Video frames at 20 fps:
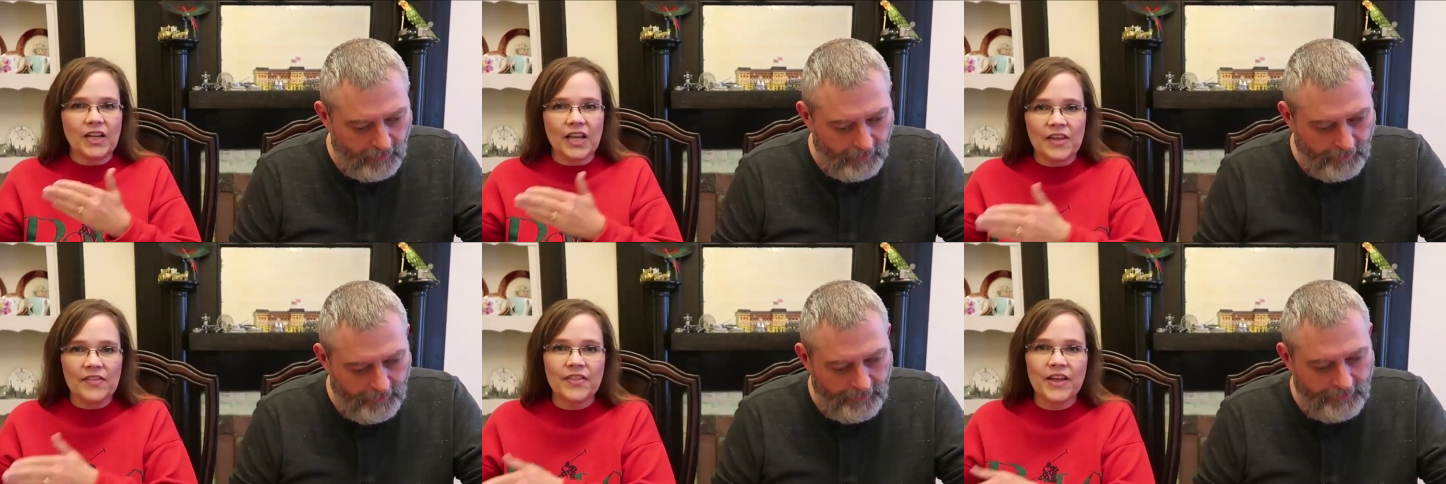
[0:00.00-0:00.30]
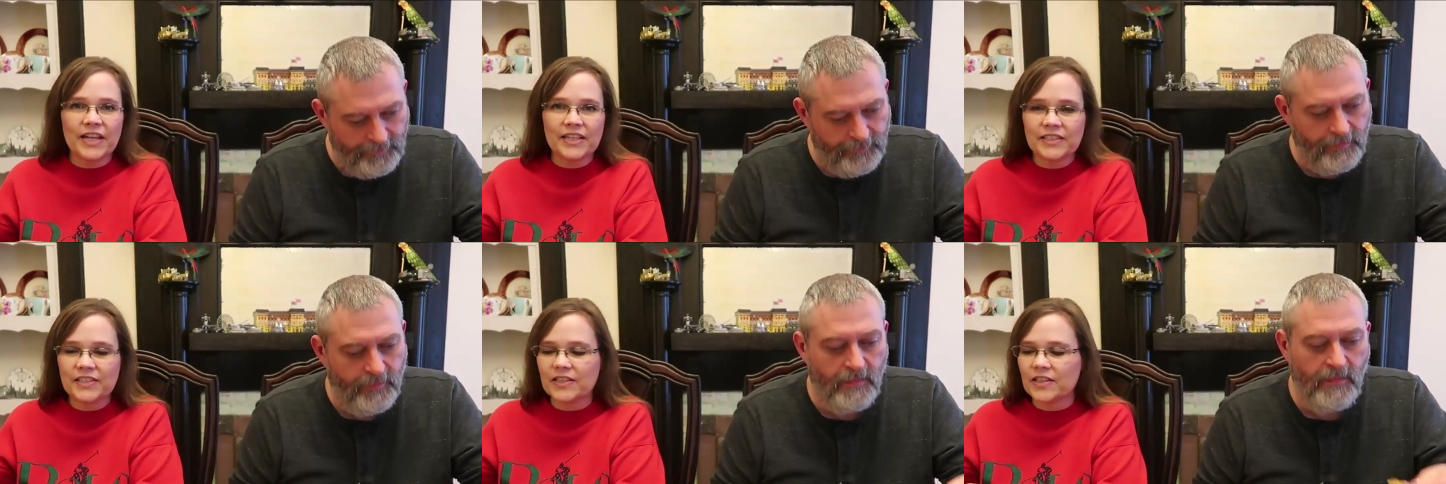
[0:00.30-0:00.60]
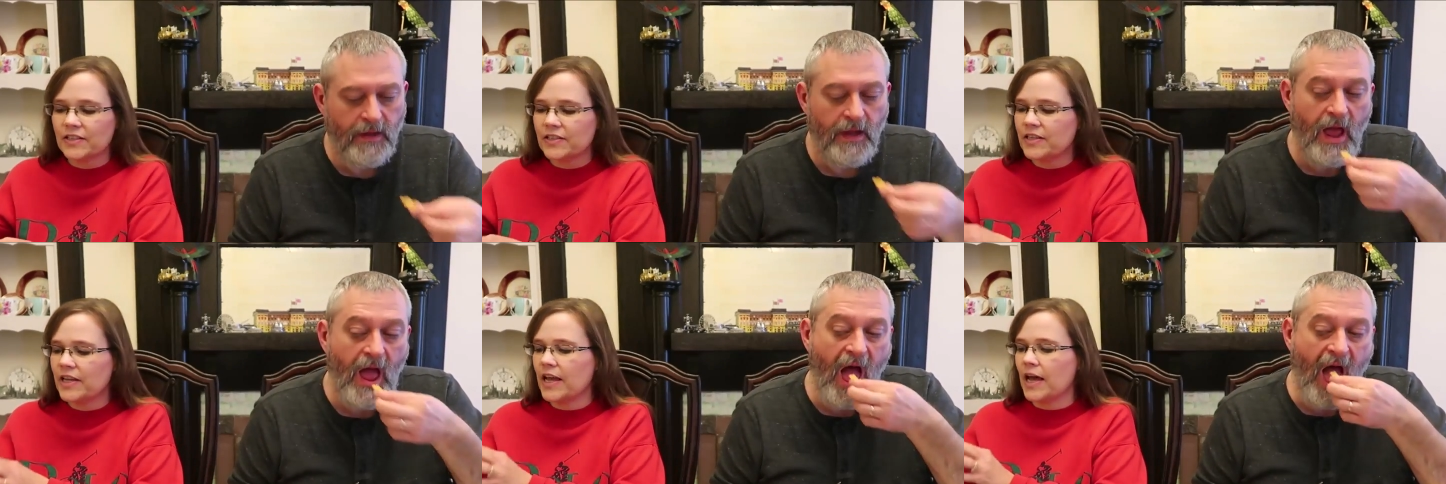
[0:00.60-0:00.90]
Speaker 1: that's
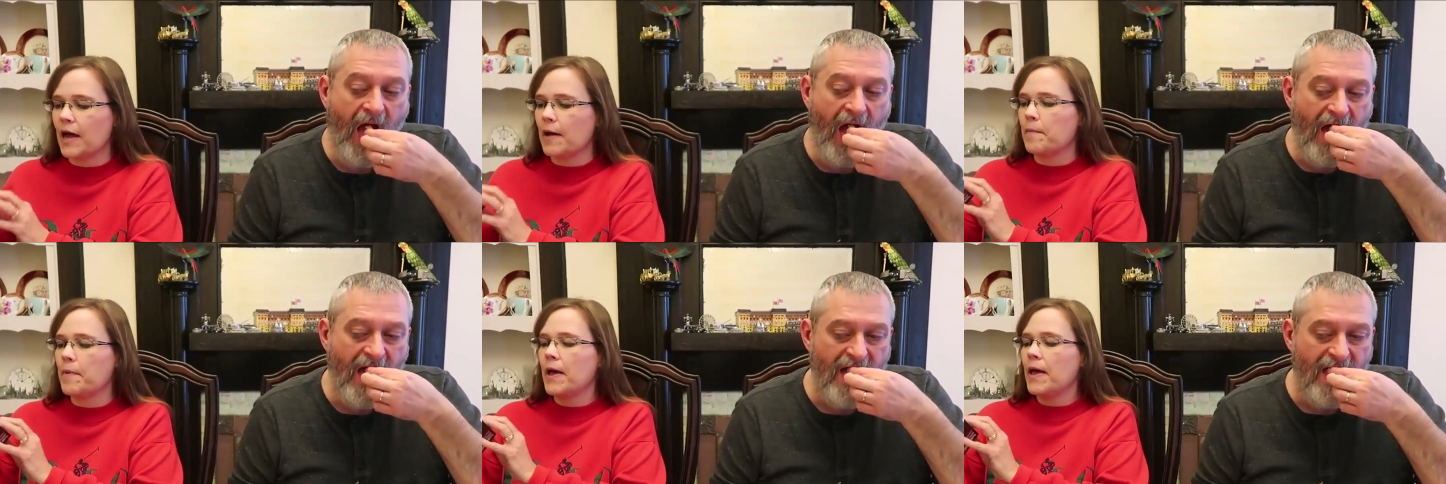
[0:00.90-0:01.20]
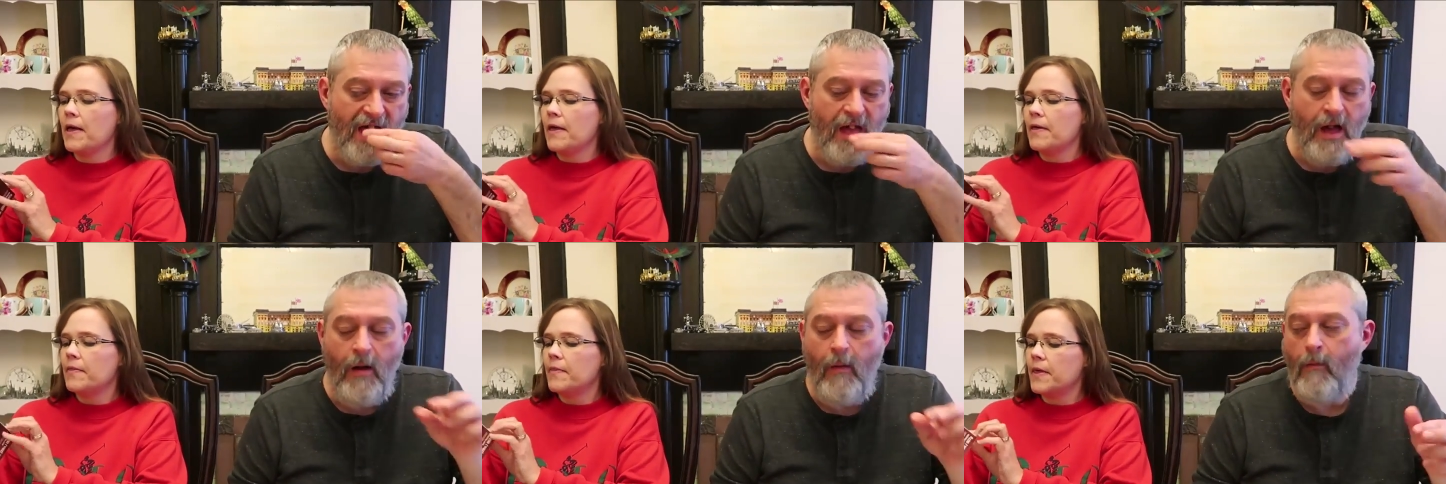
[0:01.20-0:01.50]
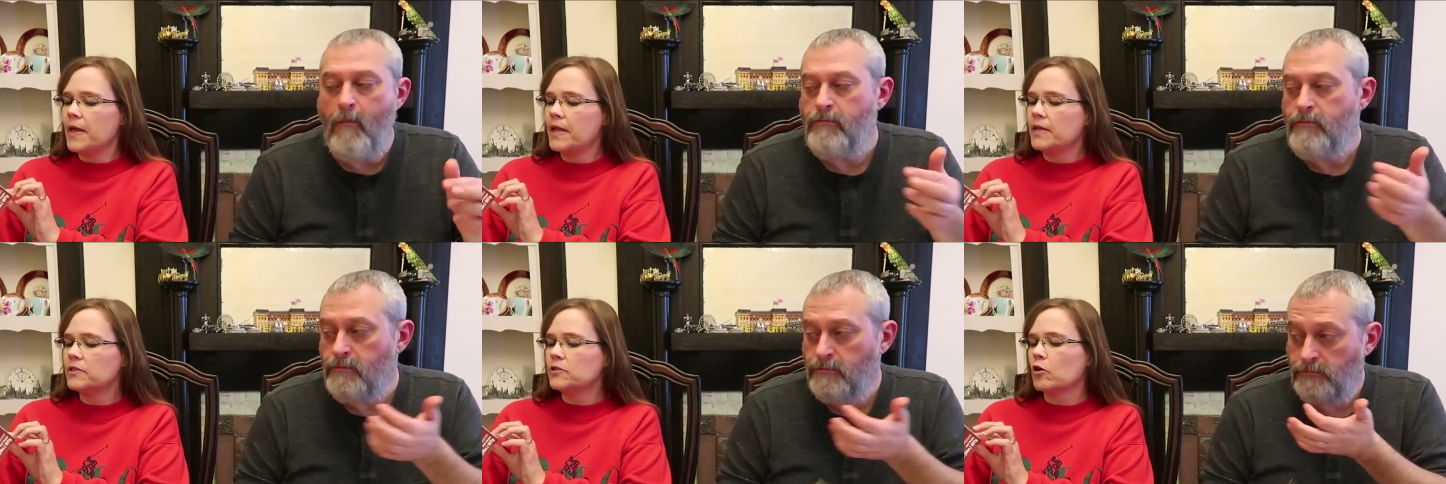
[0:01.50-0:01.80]
the tip.
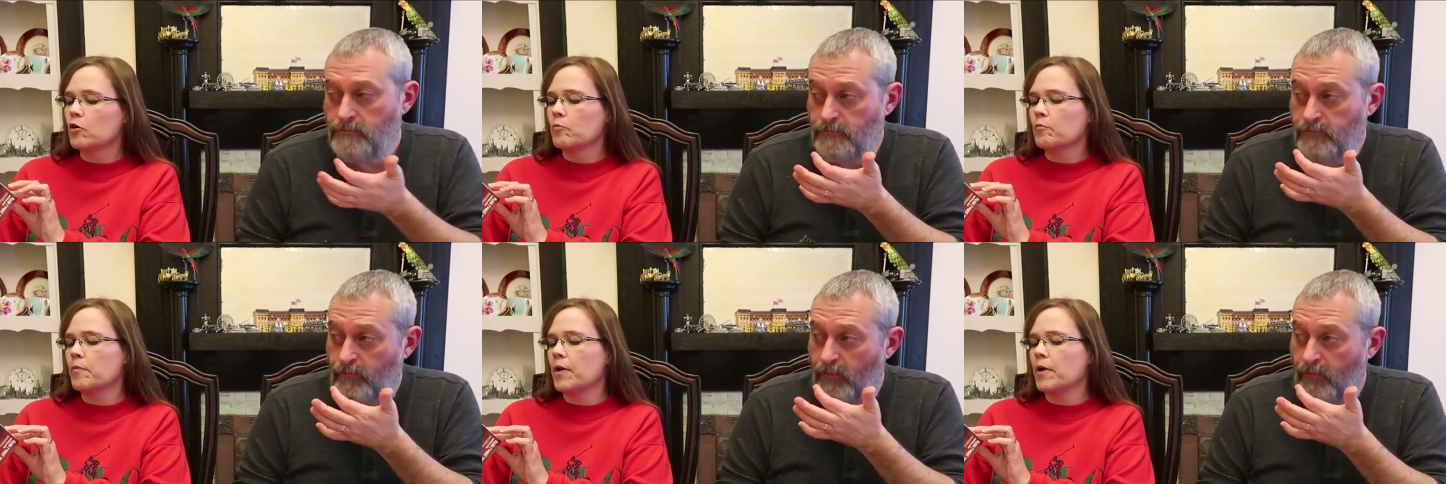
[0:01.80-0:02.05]
These are